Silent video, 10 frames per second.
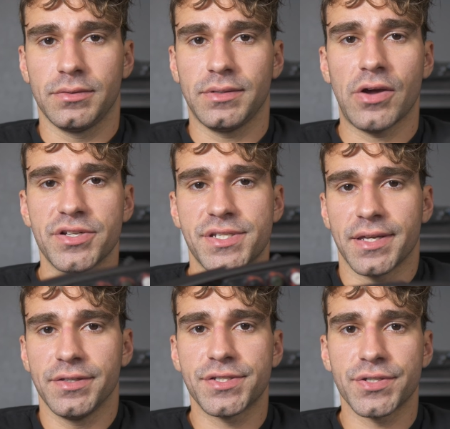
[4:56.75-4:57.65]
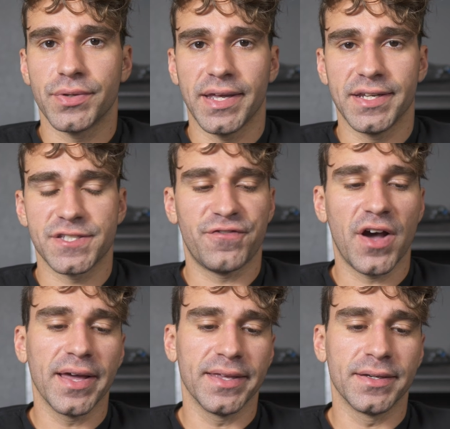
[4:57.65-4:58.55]
Now I just get used to it and it's
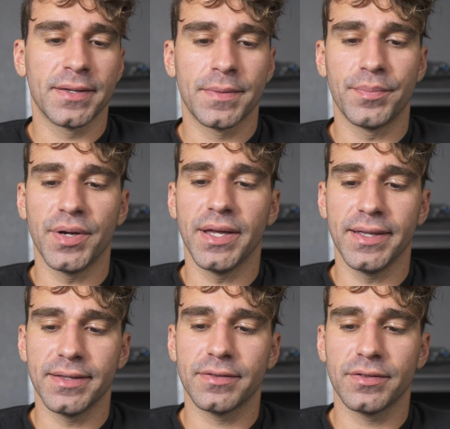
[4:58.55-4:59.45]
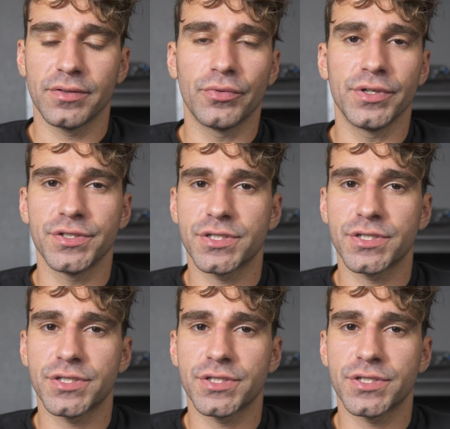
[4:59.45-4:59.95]
fine, but when you